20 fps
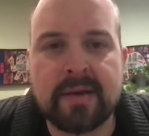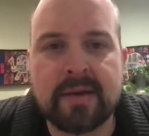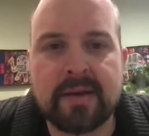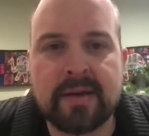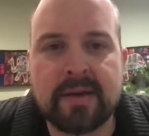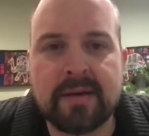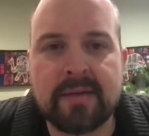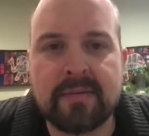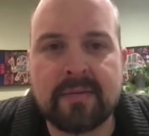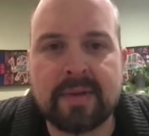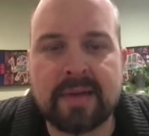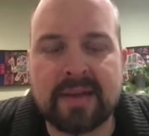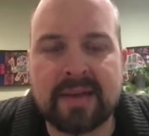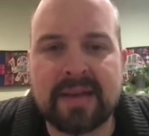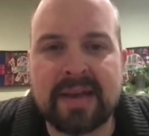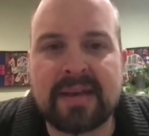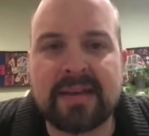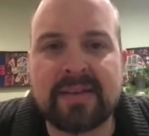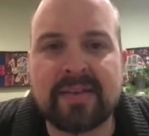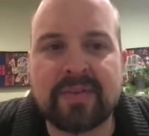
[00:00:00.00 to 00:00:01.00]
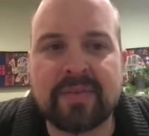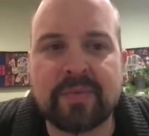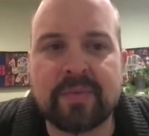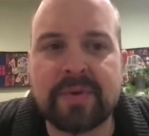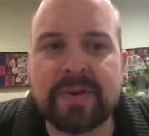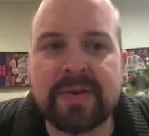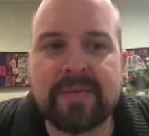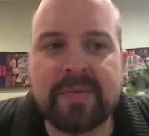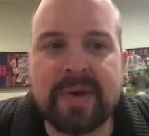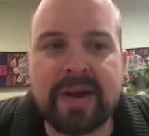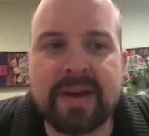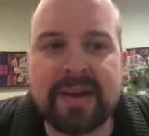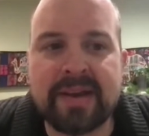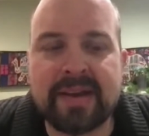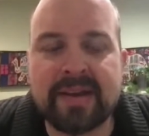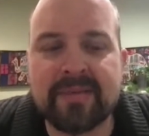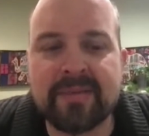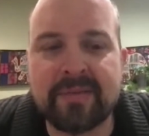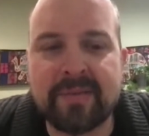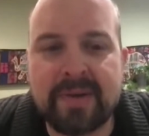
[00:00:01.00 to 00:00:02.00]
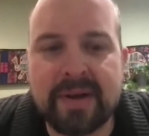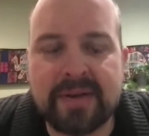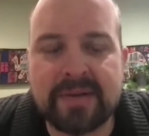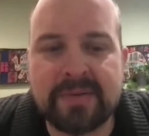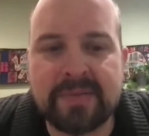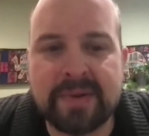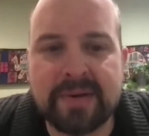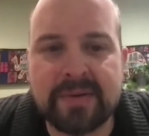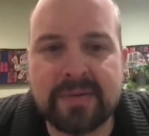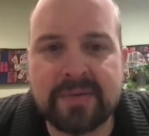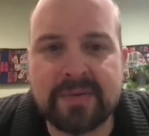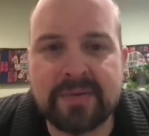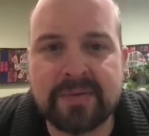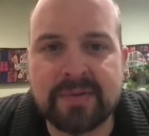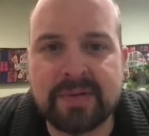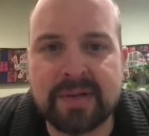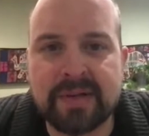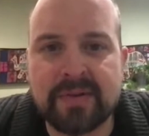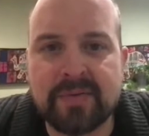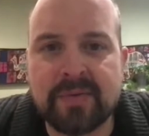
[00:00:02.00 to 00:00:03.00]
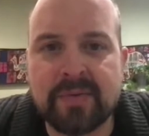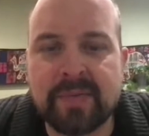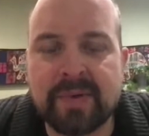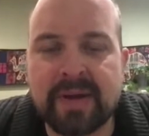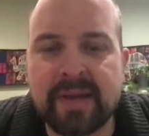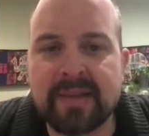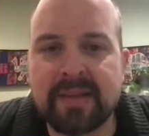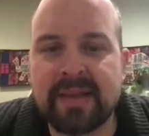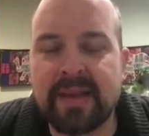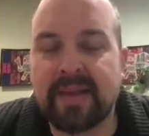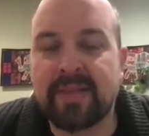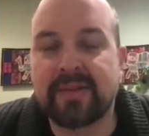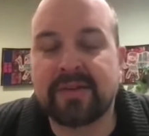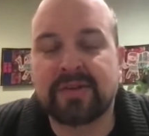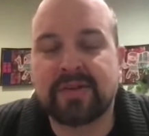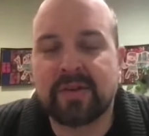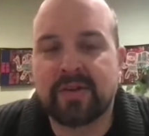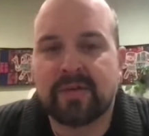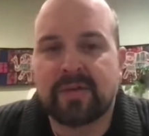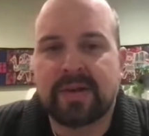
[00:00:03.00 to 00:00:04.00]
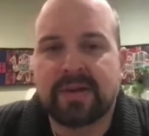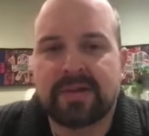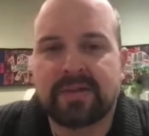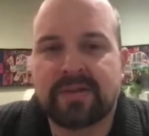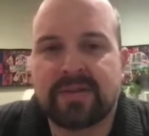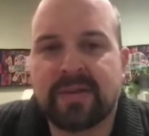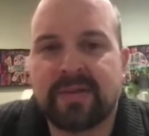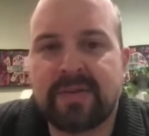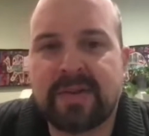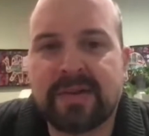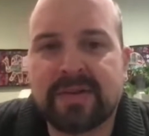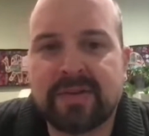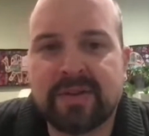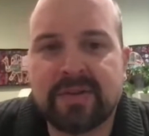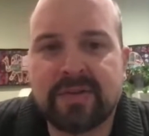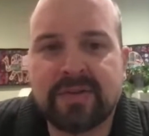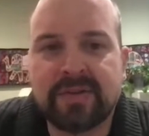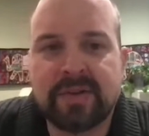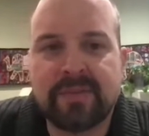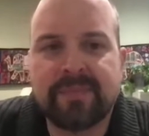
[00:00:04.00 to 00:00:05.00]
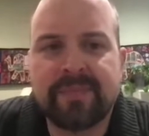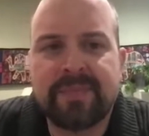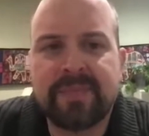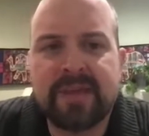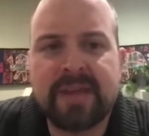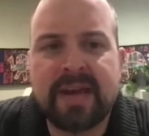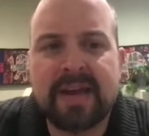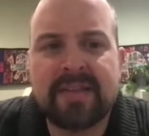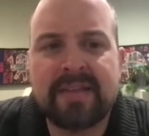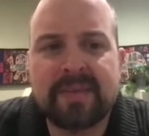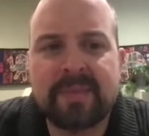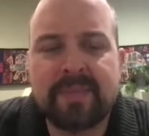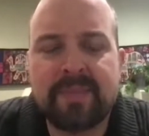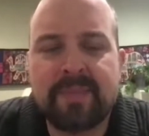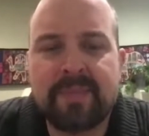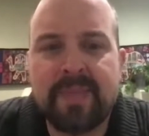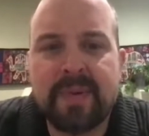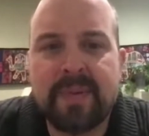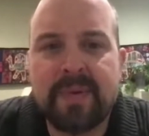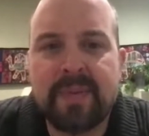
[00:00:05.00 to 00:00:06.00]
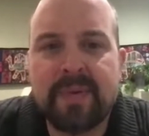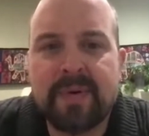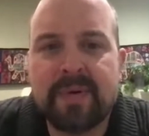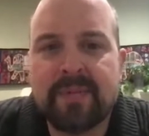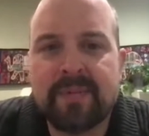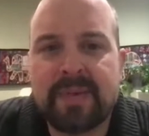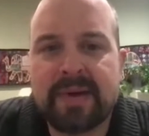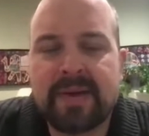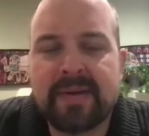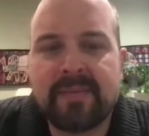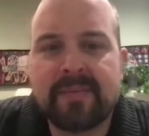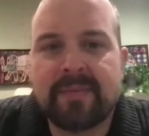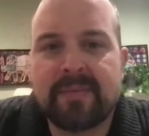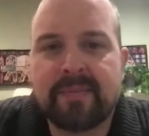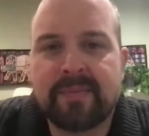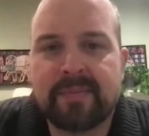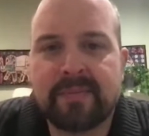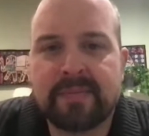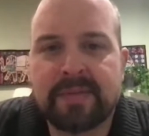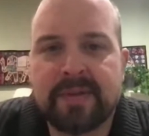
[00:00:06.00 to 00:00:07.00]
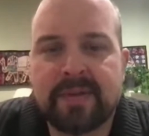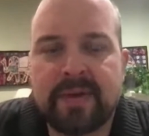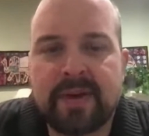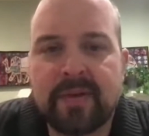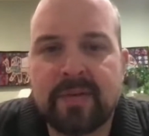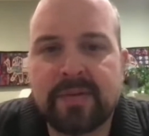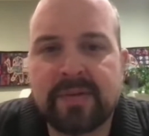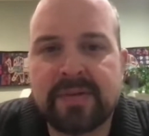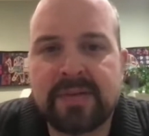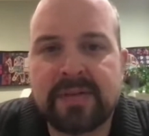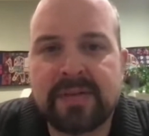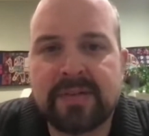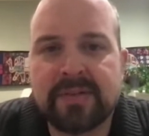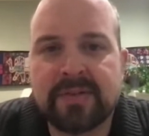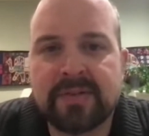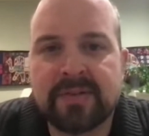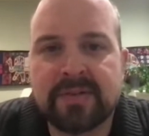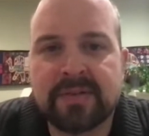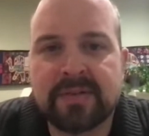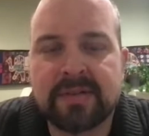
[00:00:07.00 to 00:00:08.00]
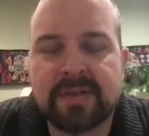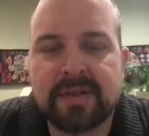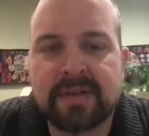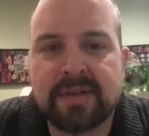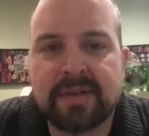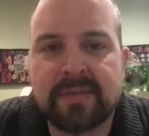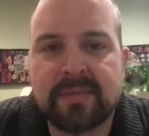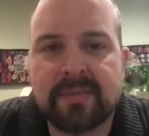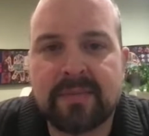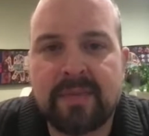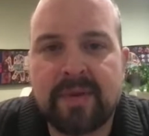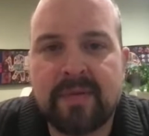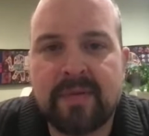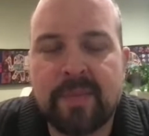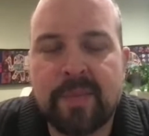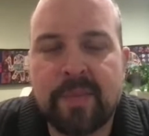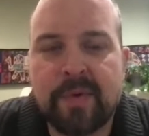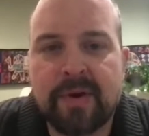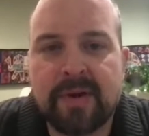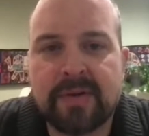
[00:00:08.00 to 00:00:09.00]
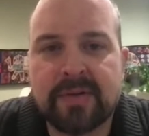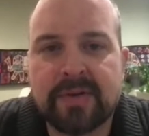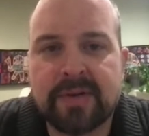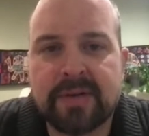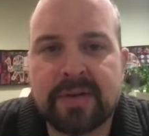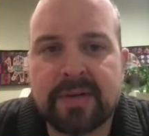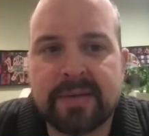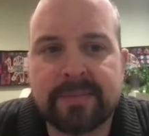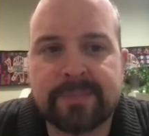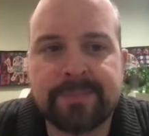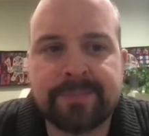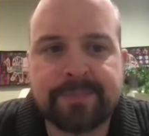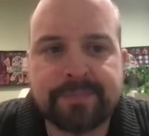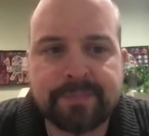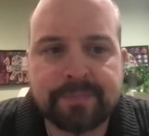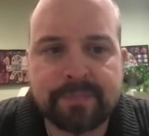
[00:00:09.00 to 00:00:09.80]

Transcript: a 93 rating Rotten Tomatoes, which is kind of cool. But the show, I just love that show. So yeah, I think maybe part of my self-care routine is just every morning trying to